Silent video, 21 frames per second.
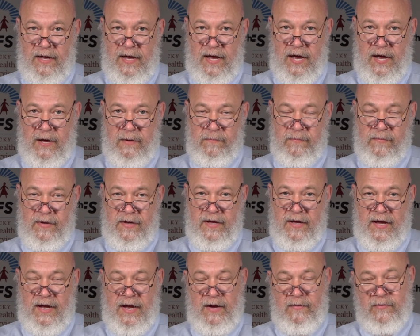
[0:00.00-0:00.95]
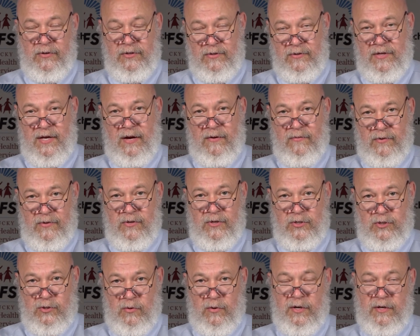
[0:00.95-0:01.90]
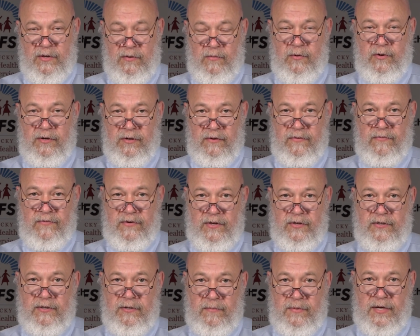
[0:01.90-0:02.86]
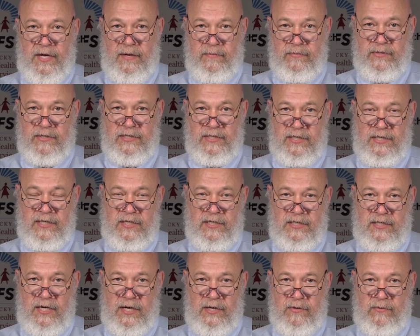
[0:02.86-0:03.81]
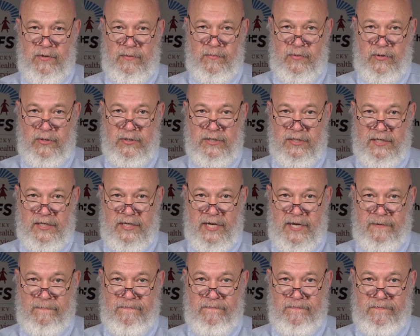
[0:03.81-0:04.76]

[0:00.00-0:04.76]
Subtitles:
and we do that with the joy that we're going to feel to be able to see each other in person again.